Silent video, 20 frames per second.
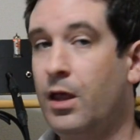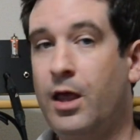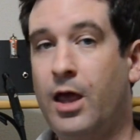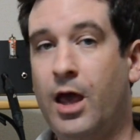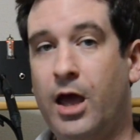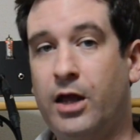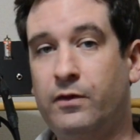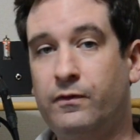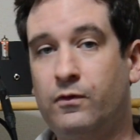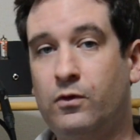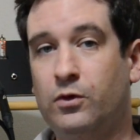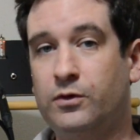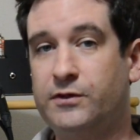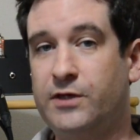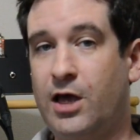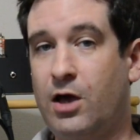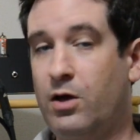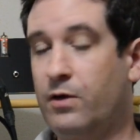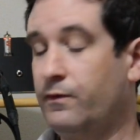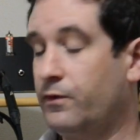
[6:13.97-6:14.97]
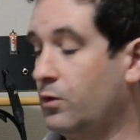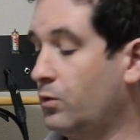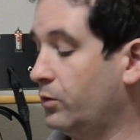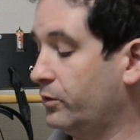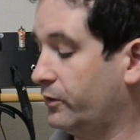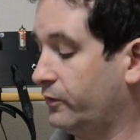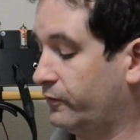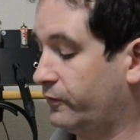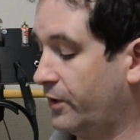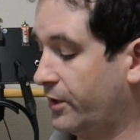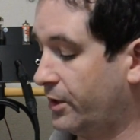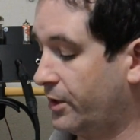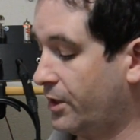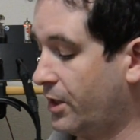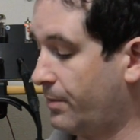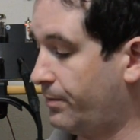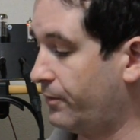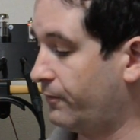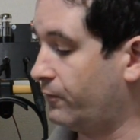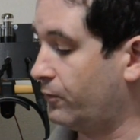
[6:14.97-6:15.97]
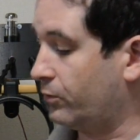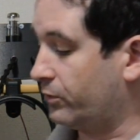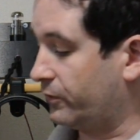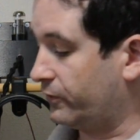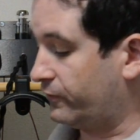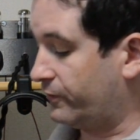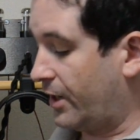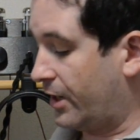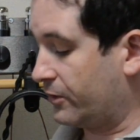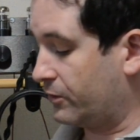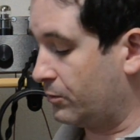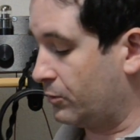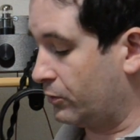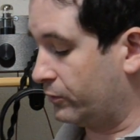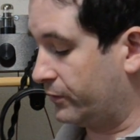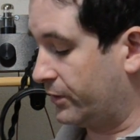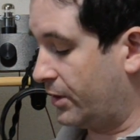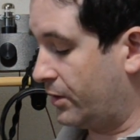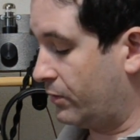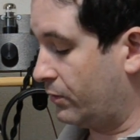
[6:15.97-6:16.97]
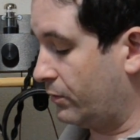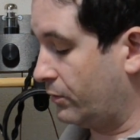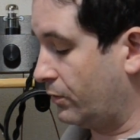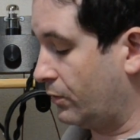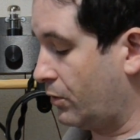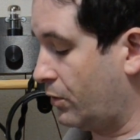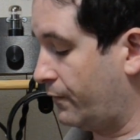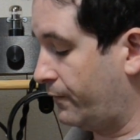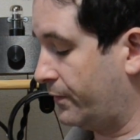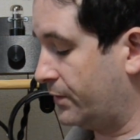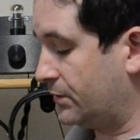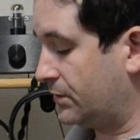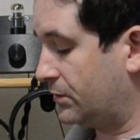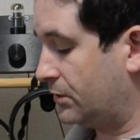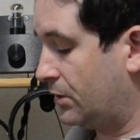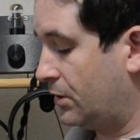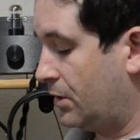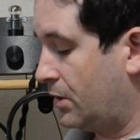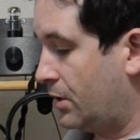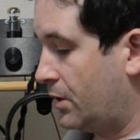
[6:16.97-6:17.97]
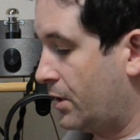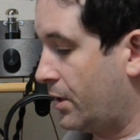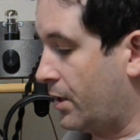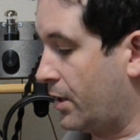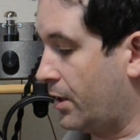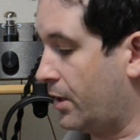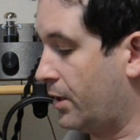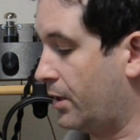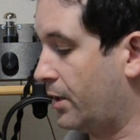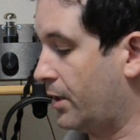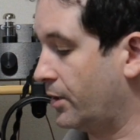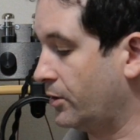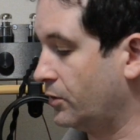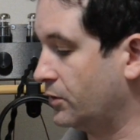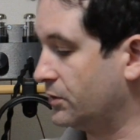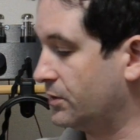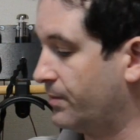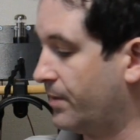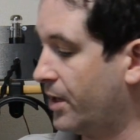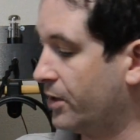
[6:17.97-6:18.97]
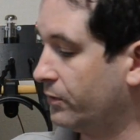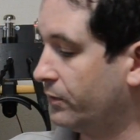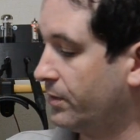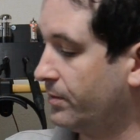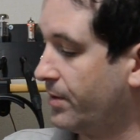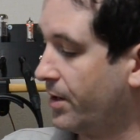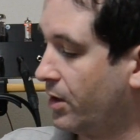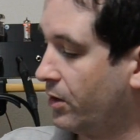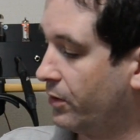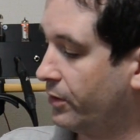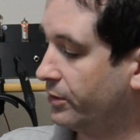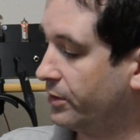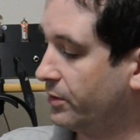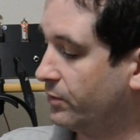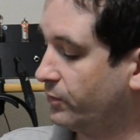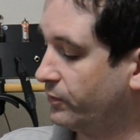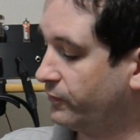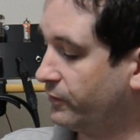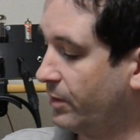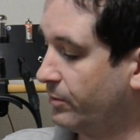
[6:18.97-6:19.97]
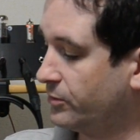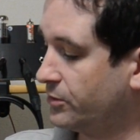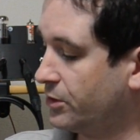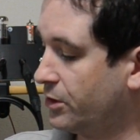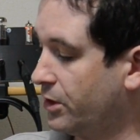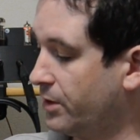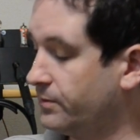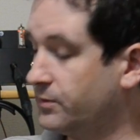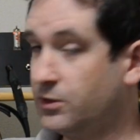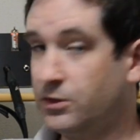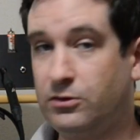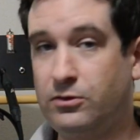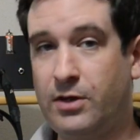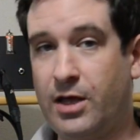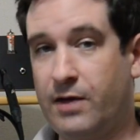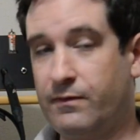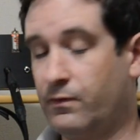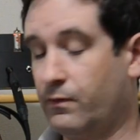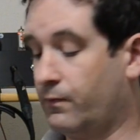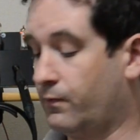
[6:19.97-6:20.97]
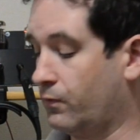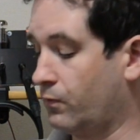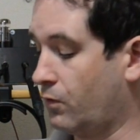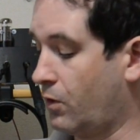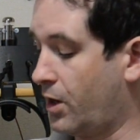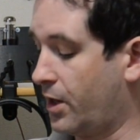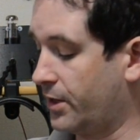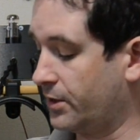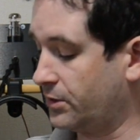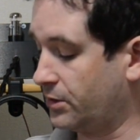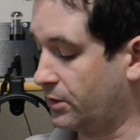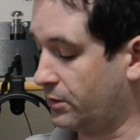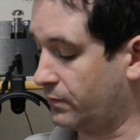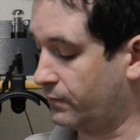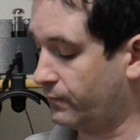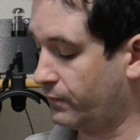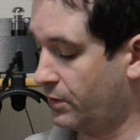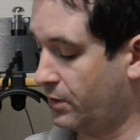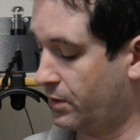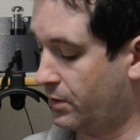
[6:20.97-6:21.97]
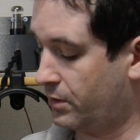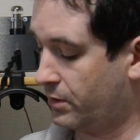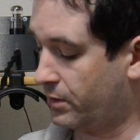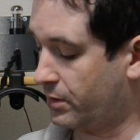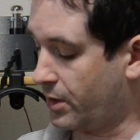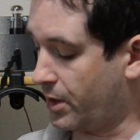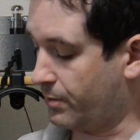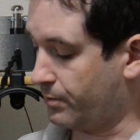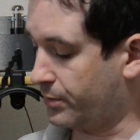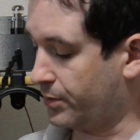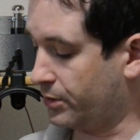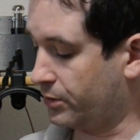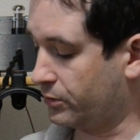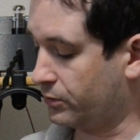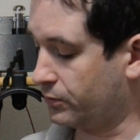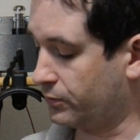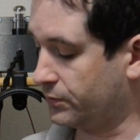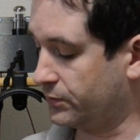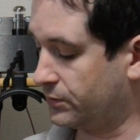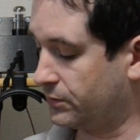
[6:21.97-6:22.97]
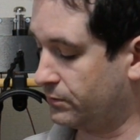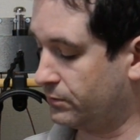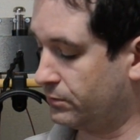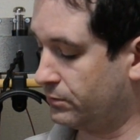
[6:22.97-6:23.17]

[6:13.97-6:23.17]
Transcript: And of course, however you want to set it up, if you want to stack them all together in your office and use the battery power only, sometimes you have a variety of umbilicals